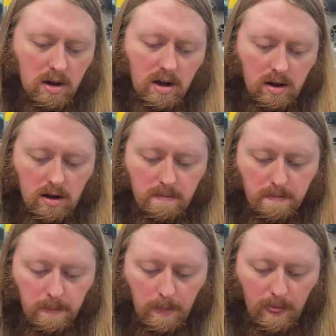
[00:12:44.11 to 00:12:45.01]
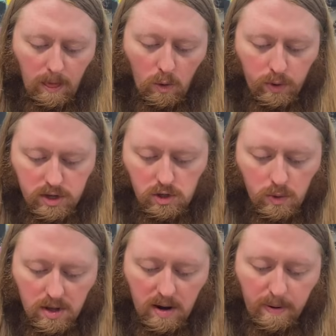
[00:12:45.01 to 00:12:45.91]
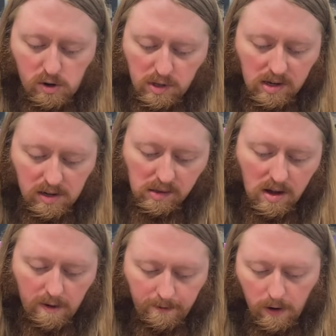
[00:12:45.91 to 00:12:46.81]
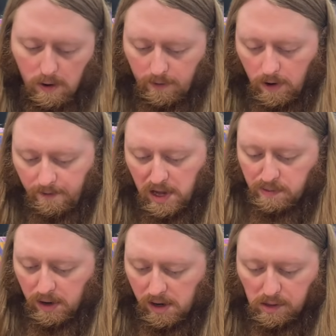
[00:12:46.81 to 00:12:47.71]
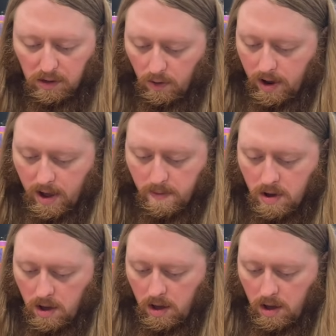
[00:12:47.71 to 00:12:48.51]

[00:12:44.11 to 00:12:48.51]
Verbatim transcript: Um, we do a lot of purchasing and stuff over Facebook and Instagram,